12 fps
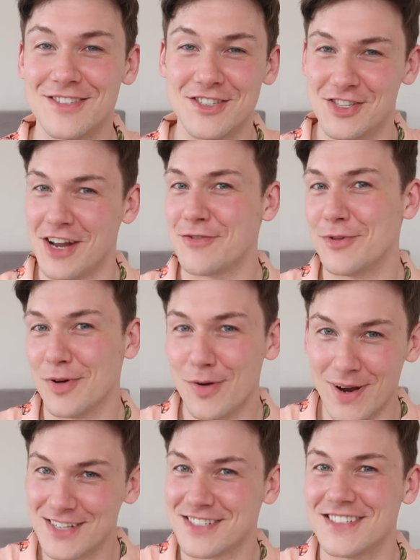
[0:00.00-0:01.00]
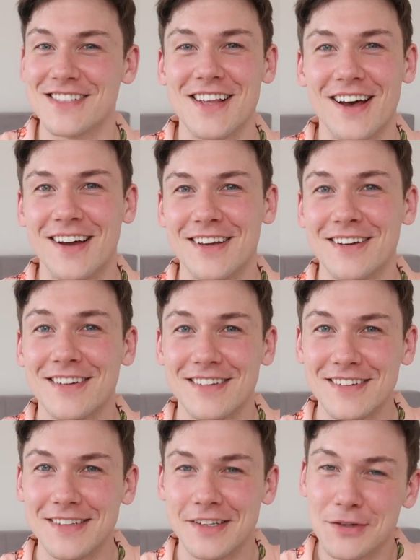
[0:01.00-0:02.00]
general questions that I
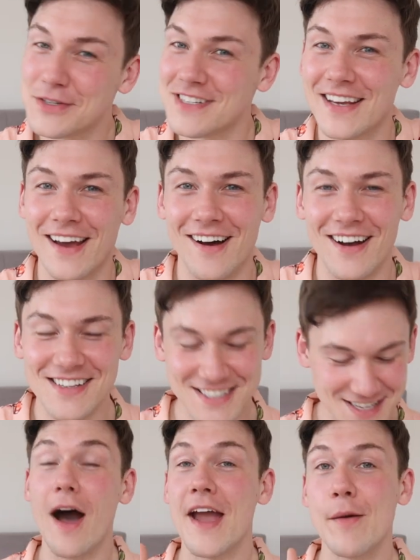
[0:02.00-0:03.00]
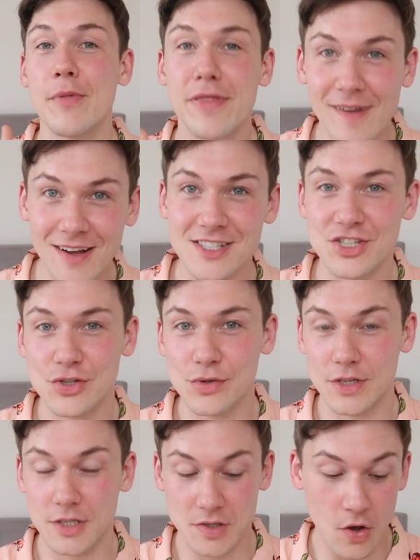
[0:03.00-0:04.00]
usually get asked, I am 32
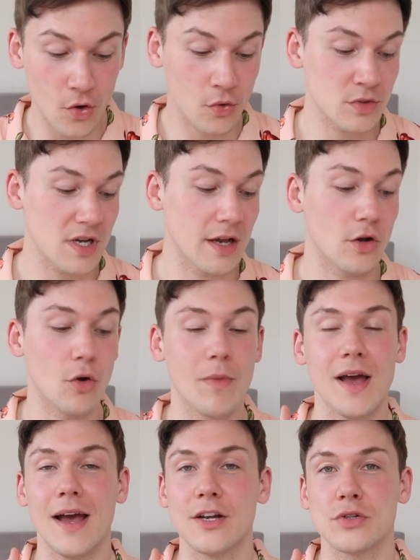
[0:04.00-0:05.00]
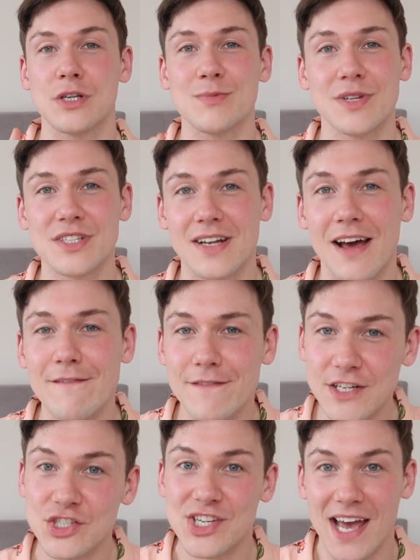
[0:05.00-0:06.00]
years old. I got my hair transplant done at
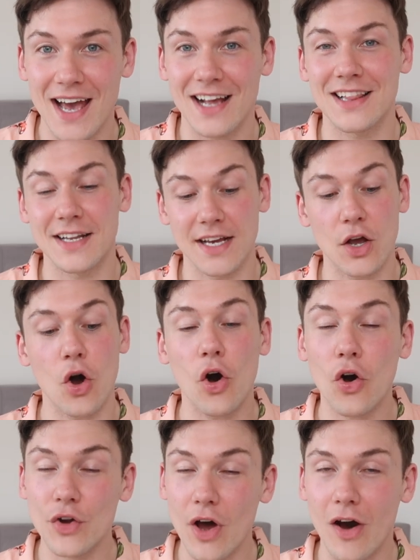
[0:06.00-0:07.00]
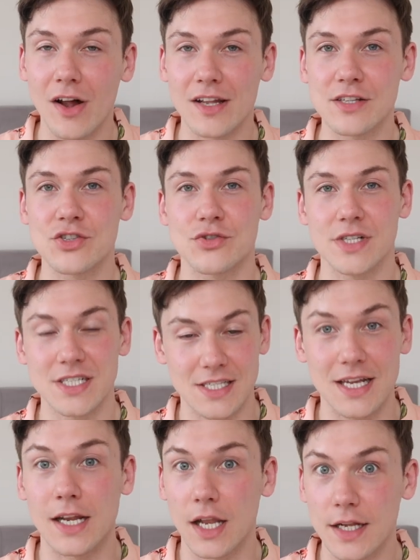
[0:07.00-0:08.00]
Vinci Hair Clinic on Harley
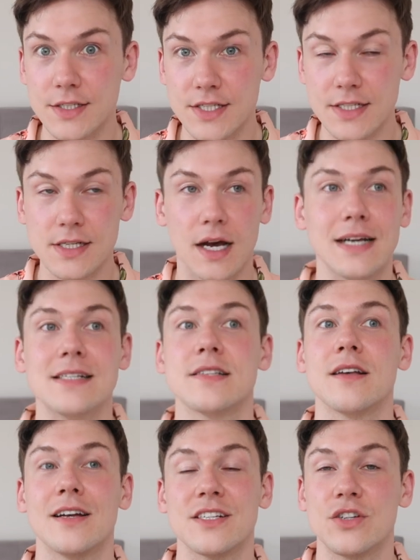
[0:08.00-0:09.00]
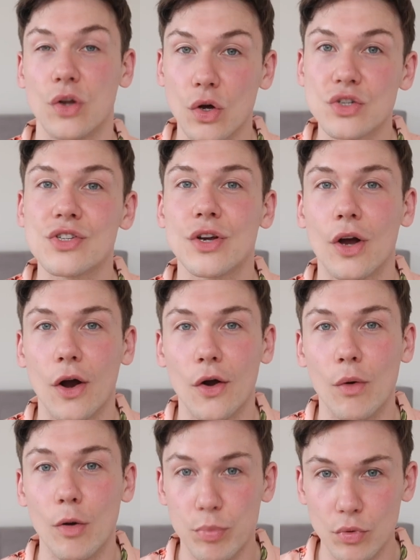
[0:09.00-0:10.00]
Street in London. I decided not to
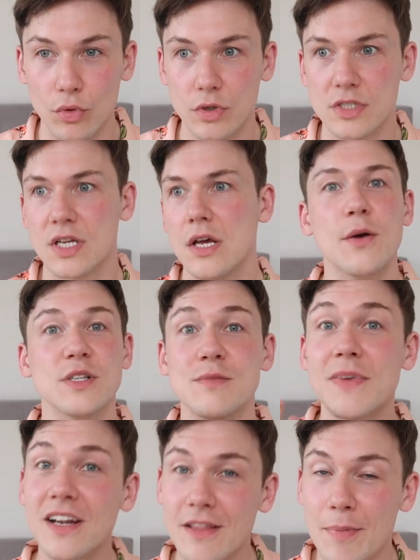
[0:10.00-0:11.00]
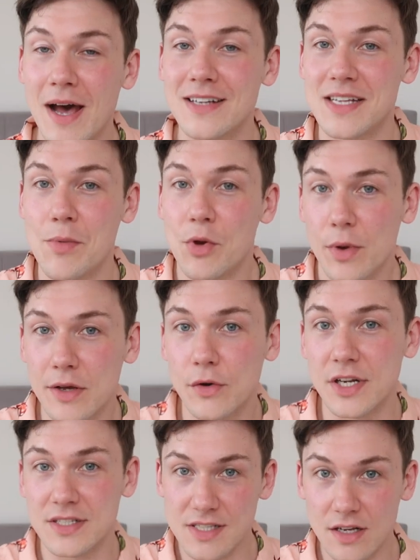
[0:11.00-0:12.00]
go abroad. It was the middle of the pandemic when I
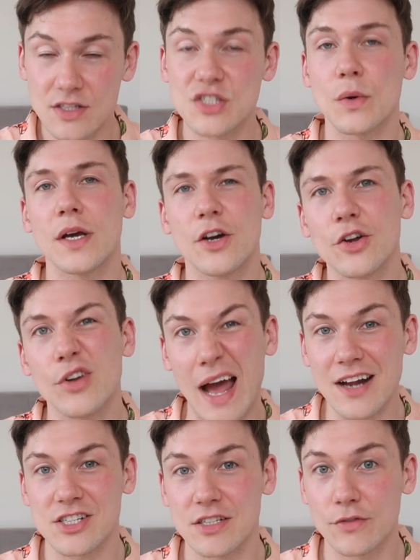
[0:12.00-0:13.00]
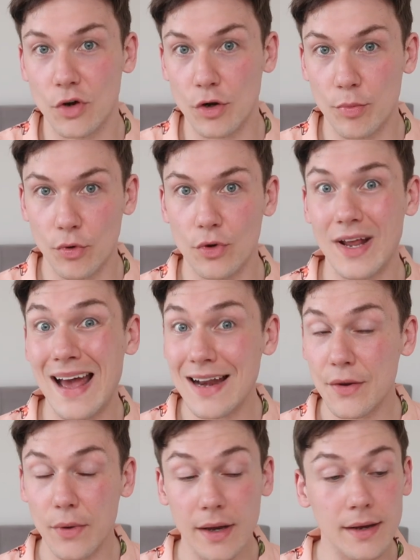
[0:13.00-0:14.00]
got it done, so I couldn't actually have gone abroad
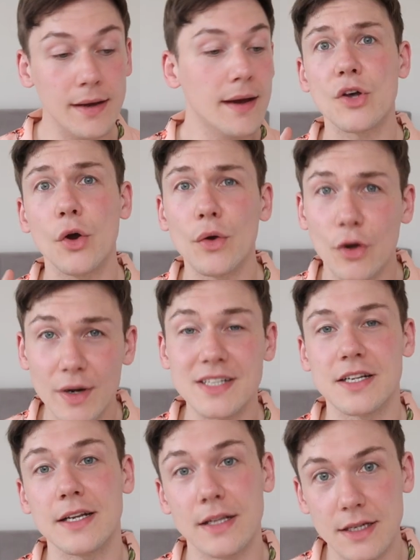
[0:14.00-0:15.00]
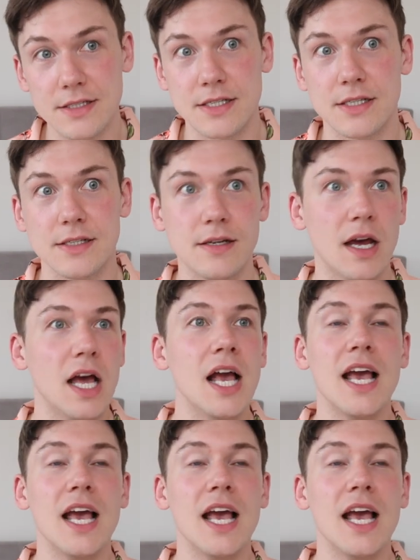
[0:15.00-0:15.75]
anyway. So got it done in London.